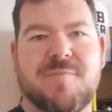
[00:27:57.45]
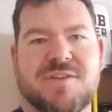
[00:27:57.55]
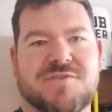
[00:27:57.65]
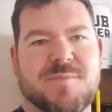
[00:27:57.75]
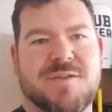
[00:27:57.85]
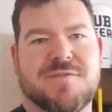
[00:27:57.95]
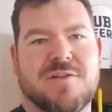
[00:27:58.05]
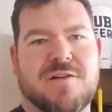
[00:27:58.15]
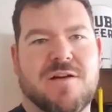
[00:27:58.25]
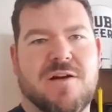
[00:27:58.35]
I've been streaming
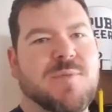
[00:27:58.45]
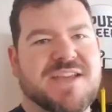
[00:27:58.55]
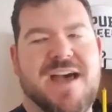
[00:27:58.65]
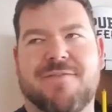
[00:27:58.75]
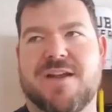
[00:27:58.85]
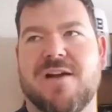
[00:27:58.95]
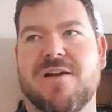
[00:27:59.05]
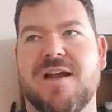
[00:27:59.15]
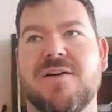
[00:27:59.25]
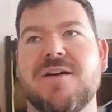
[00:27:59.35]
for almost half an hour
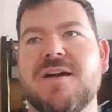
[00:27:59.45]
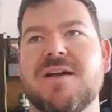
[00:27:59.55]
now.